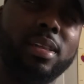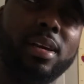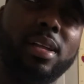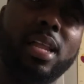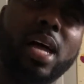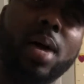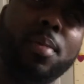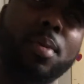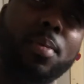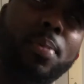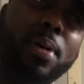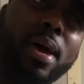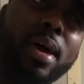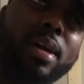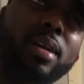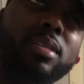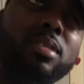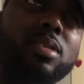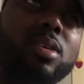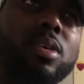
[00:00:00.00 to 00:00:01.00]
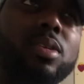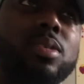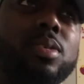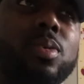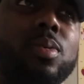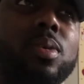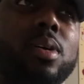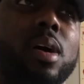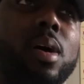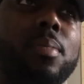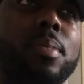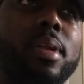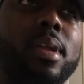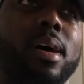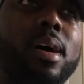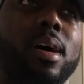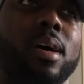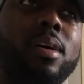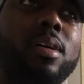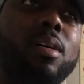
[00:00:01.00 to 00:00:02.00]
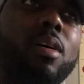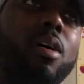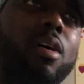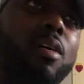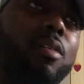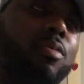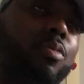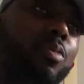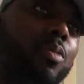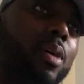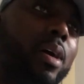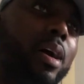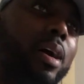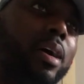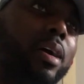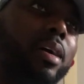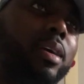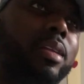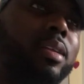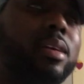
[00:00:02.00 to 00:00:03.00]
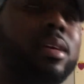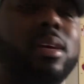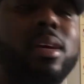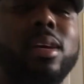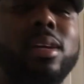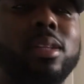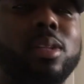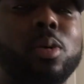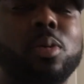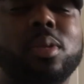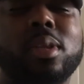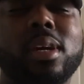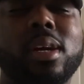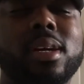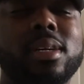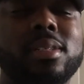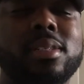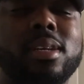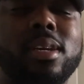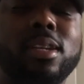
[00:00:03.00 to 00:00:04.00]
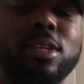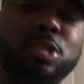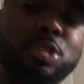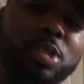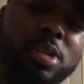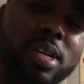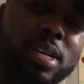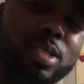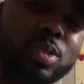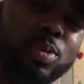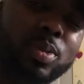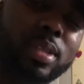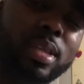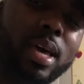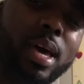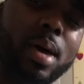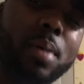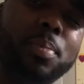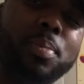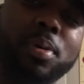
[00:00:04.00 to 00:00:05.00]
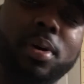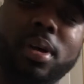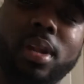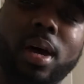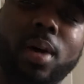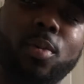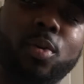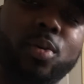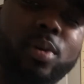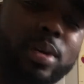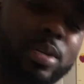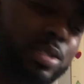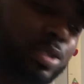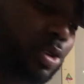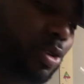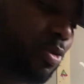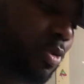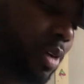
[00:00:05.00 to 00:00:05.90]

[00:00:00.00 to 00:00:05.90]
the Climate Pack is also coming out, off-white. Don't think I stand a chance with that, but I will enter